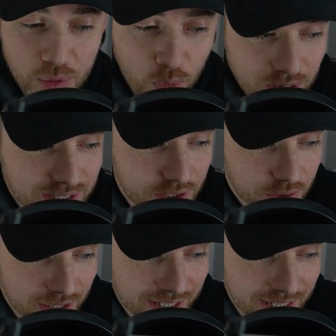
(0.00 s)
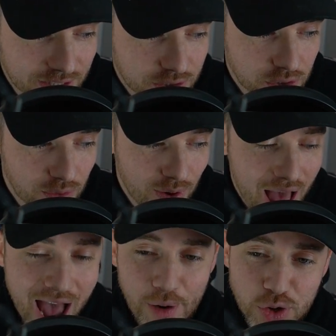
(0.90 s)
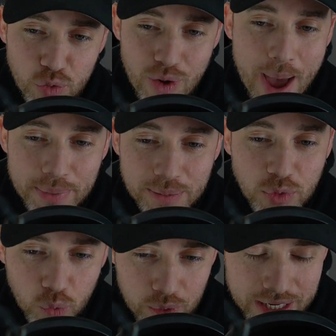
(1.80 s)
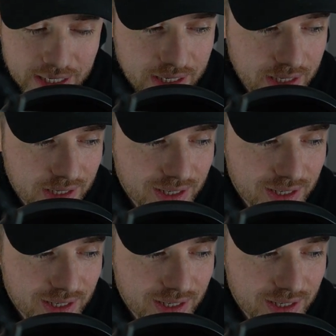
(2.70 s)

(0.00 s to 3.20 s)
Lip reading: What is it you're going to get into? How are you wrapping up the week?